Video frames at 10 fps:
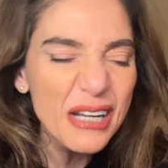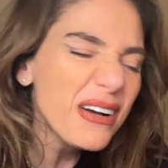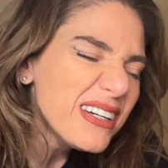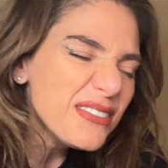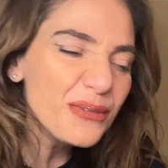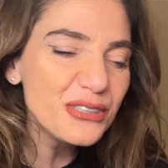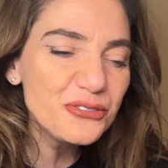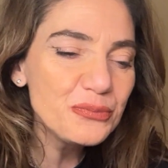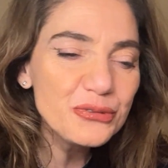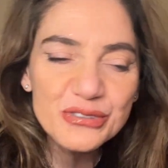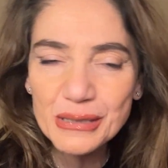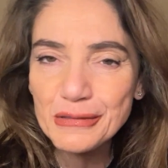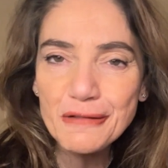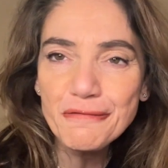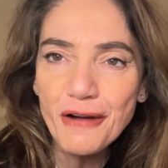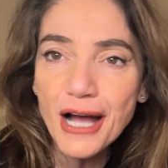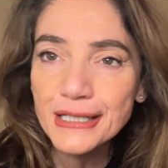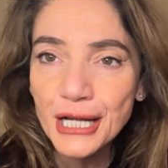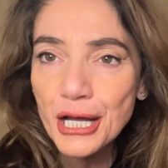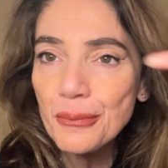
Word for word: why don't, why don't you do something fun?